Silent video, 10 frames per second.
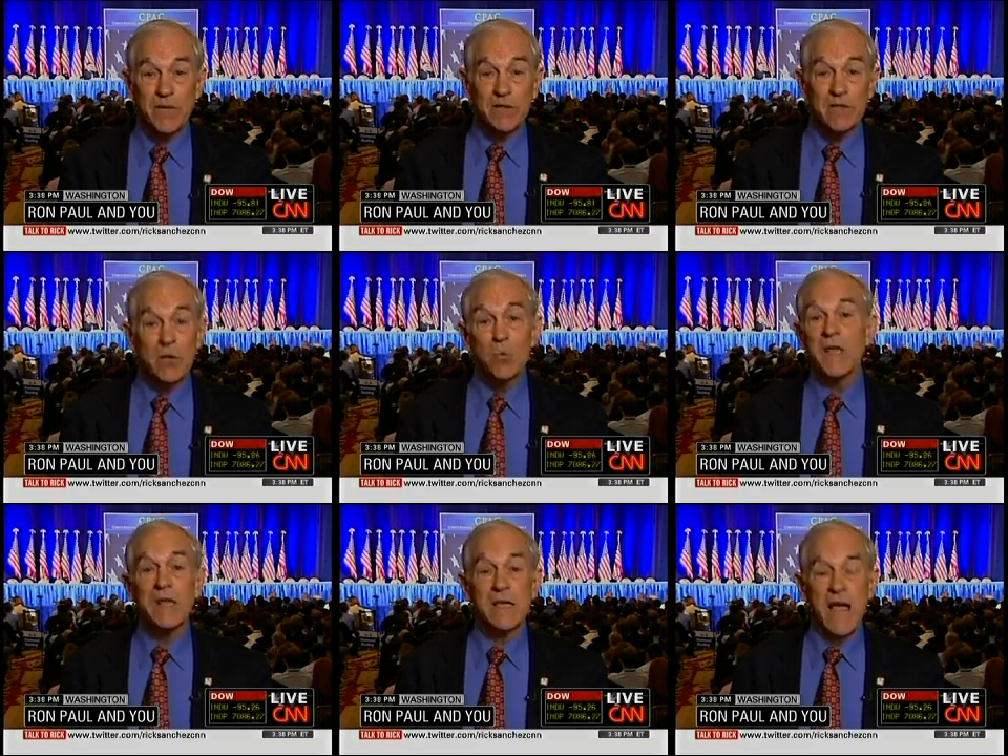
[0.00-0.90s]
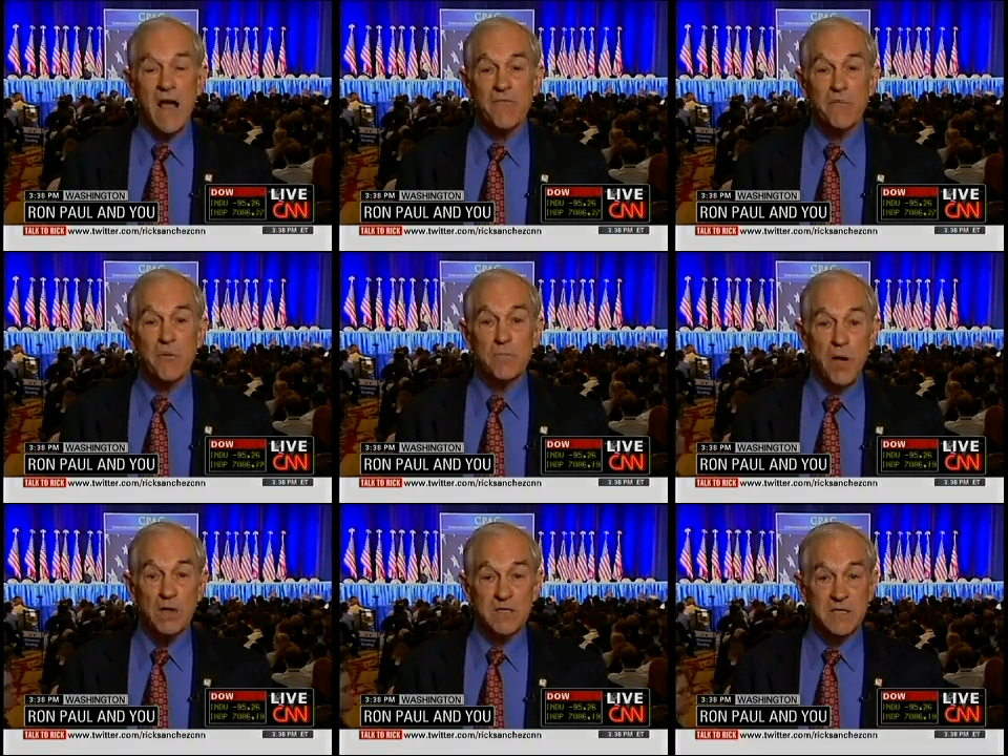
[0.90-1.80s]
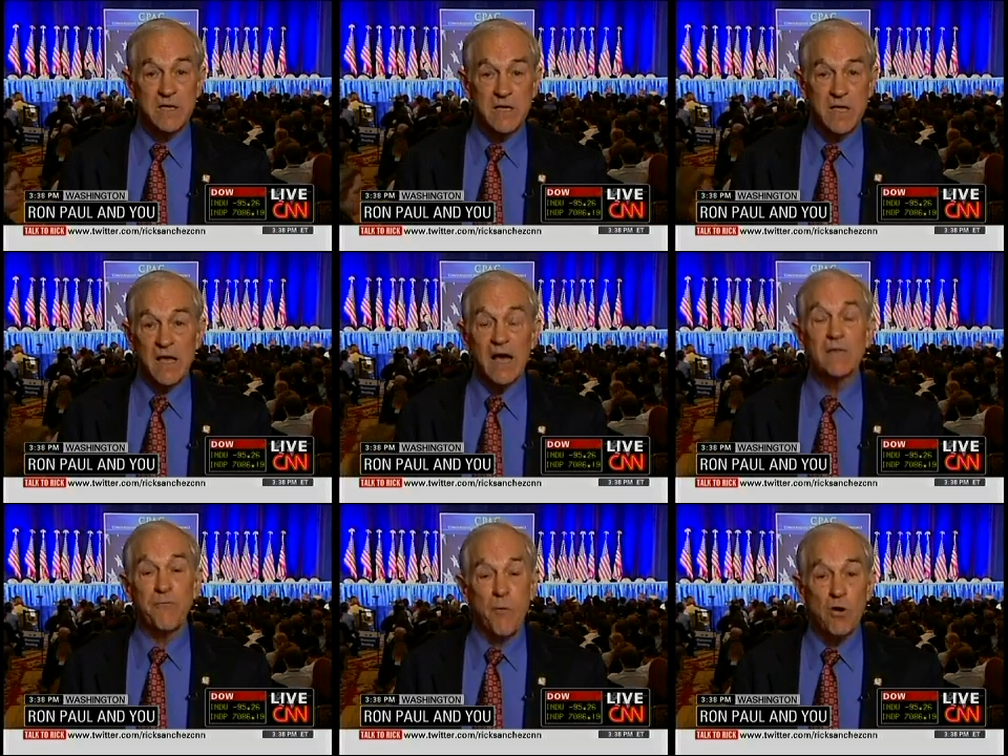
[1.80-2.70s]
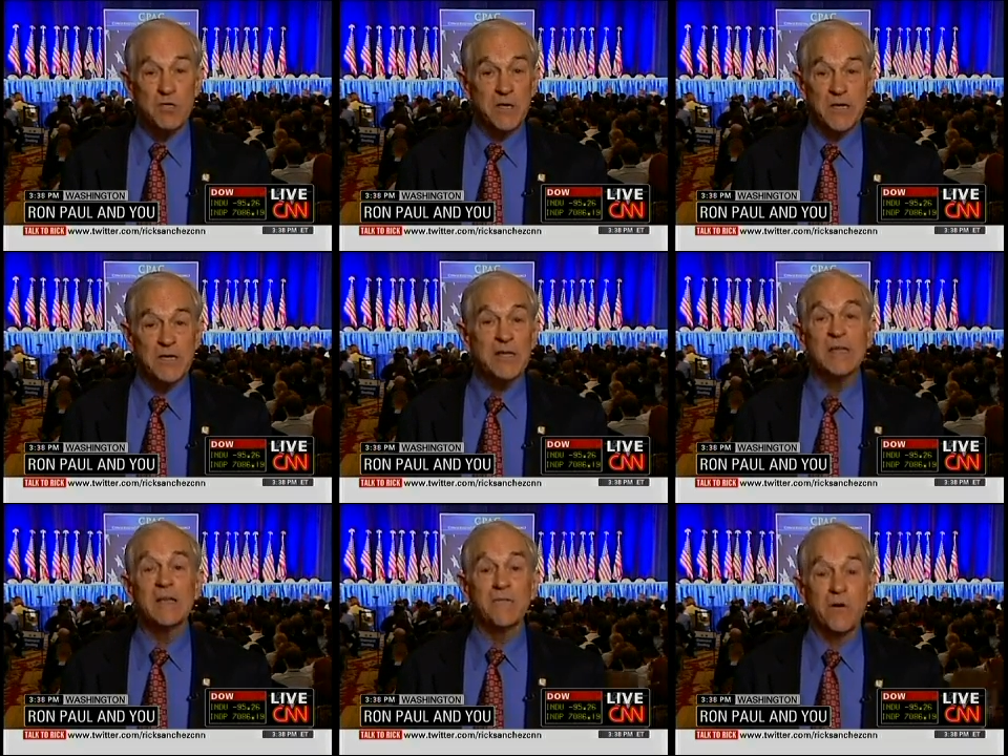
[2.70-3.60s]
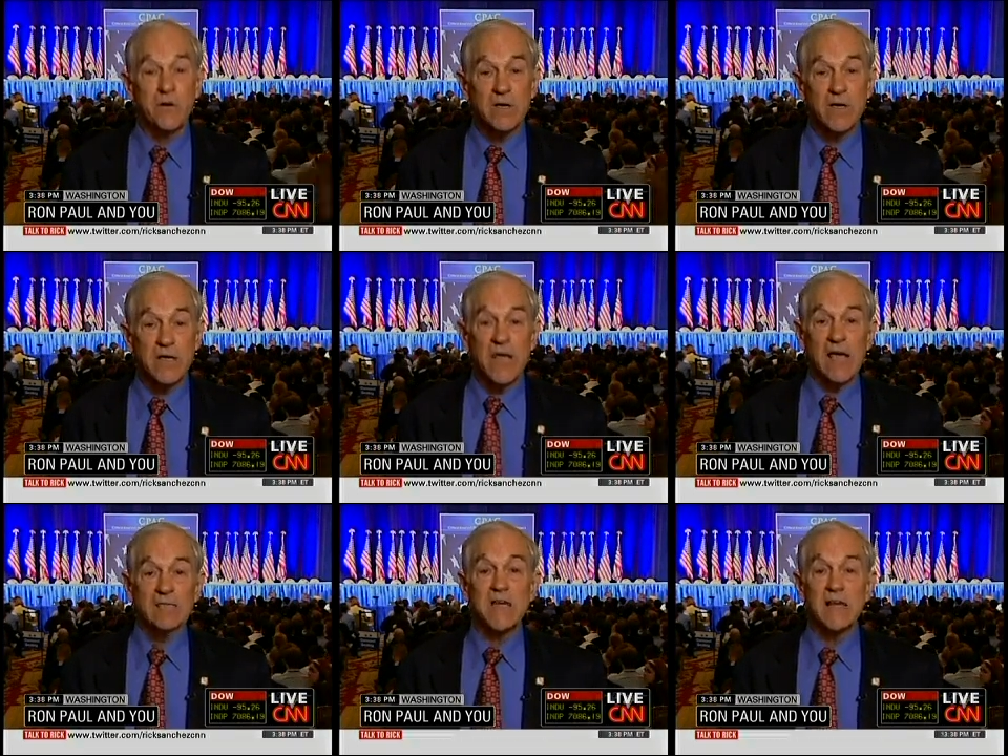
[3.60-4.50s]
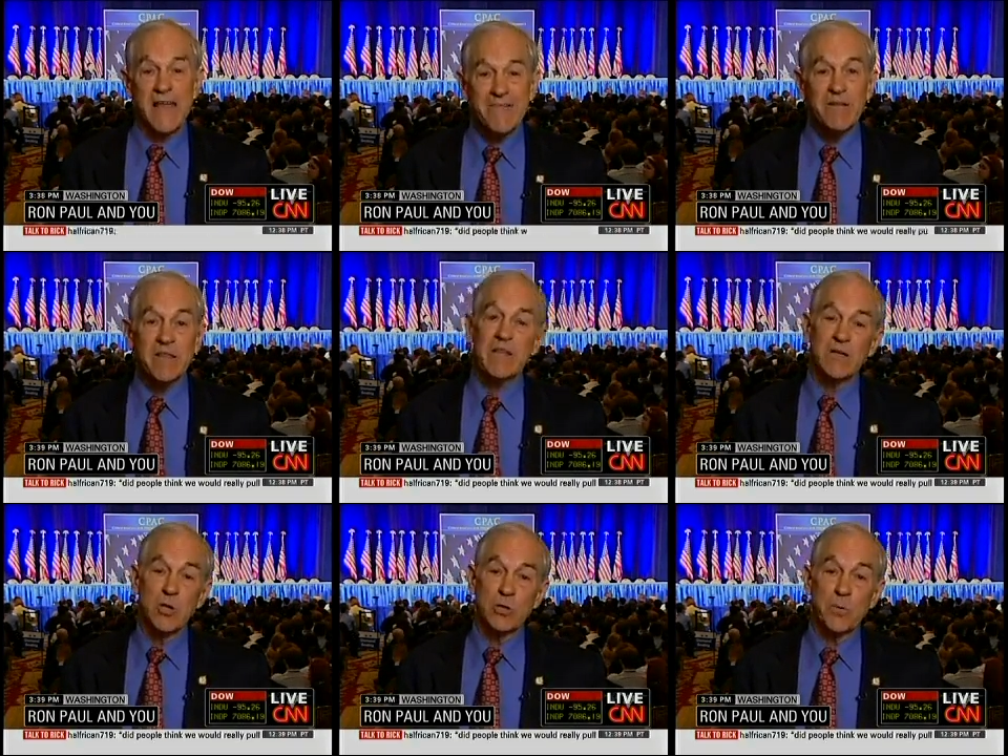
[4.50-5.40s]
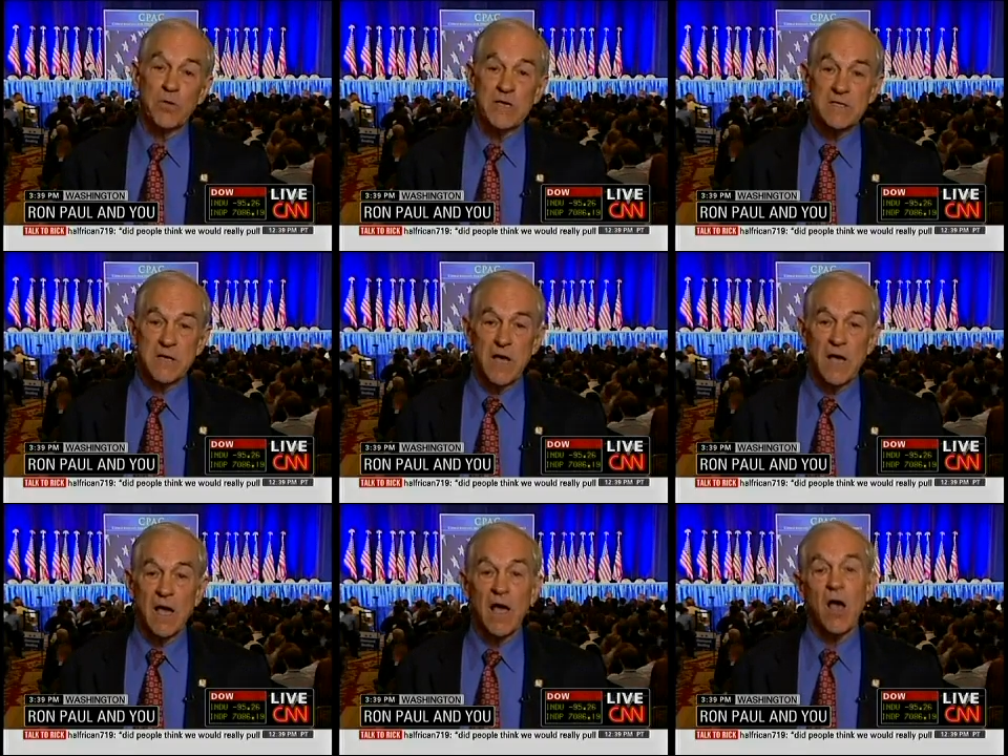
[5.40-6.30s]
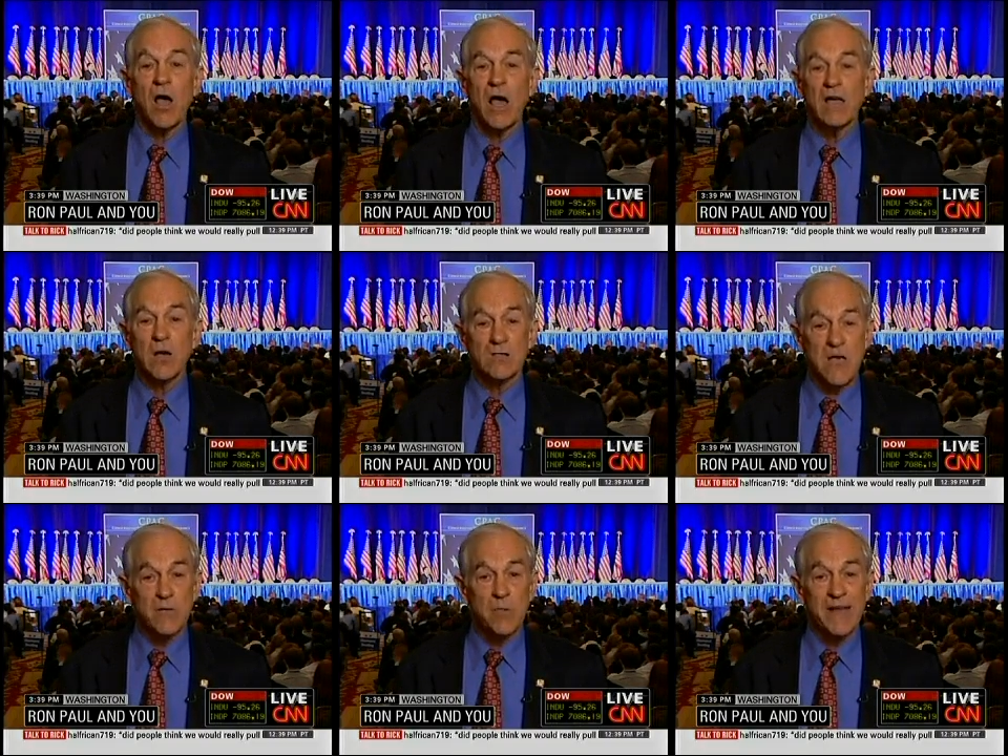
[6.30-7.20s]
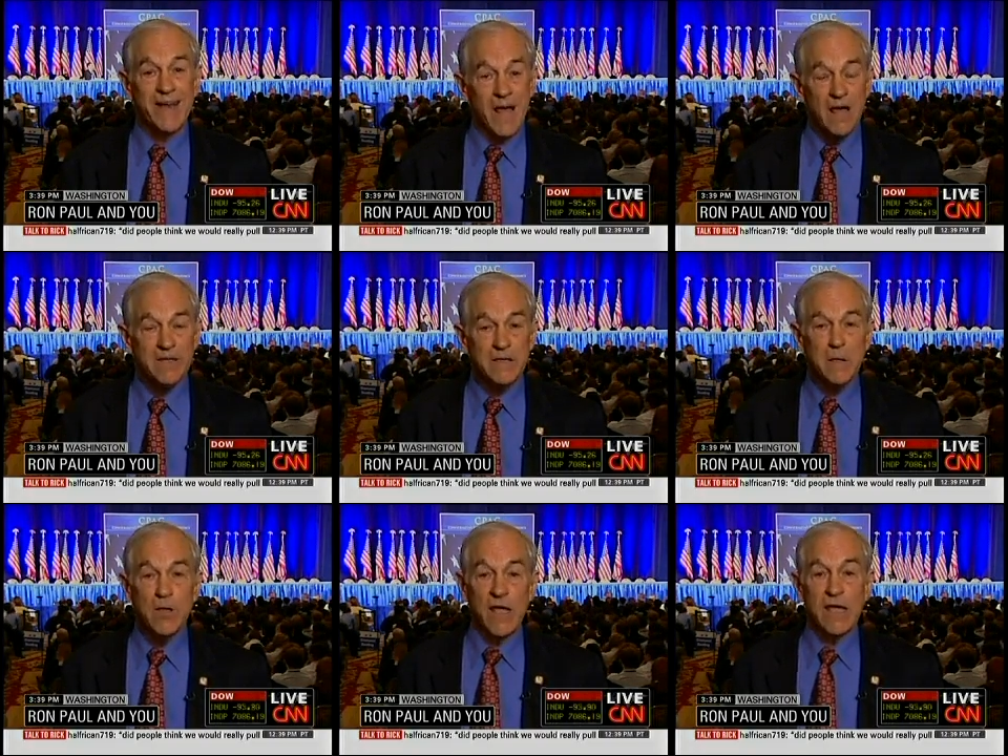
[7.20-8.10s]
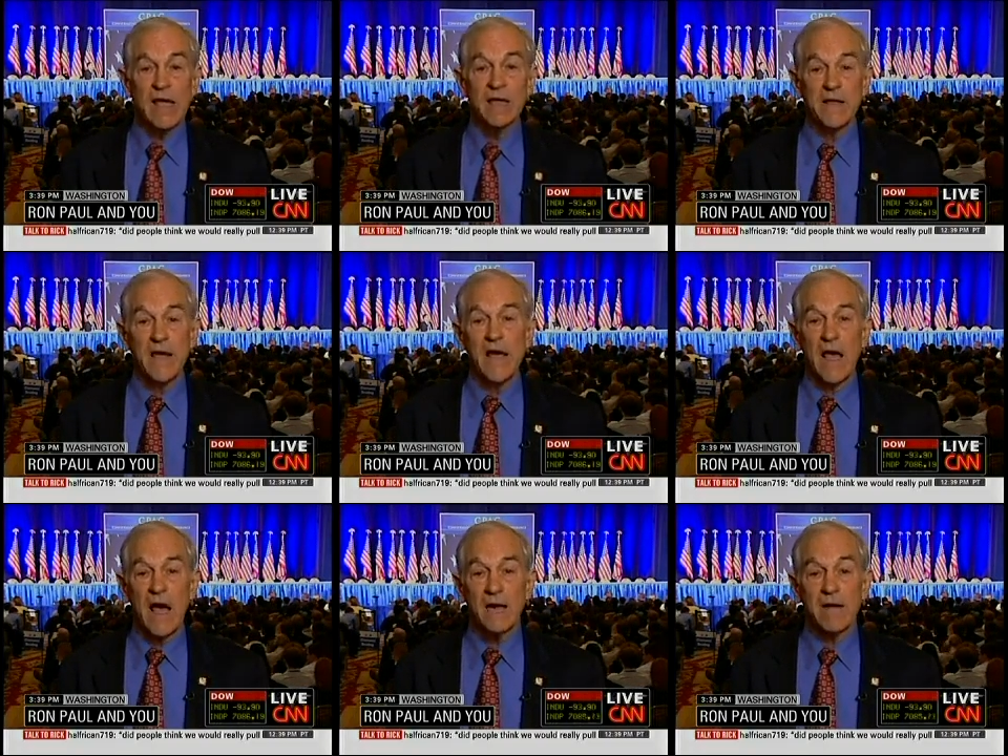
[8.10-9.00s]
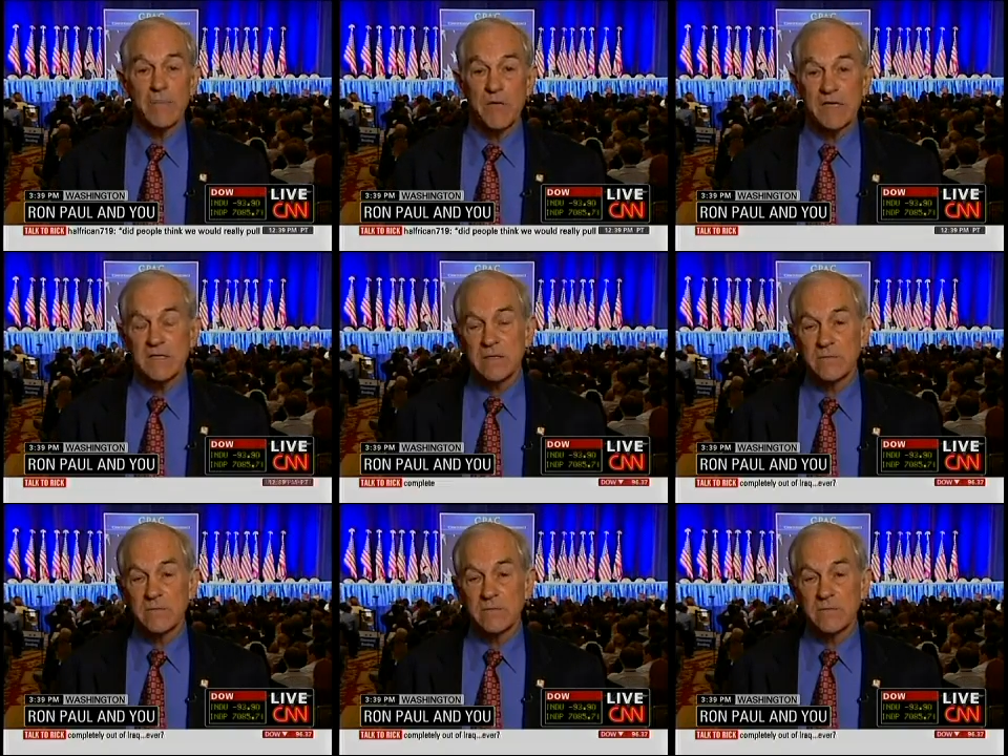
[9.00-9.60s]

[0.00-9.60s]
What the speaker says: So our foreign policy, unfortunately and inadvertently, has done everything to please Osama bin Laden and our enemies.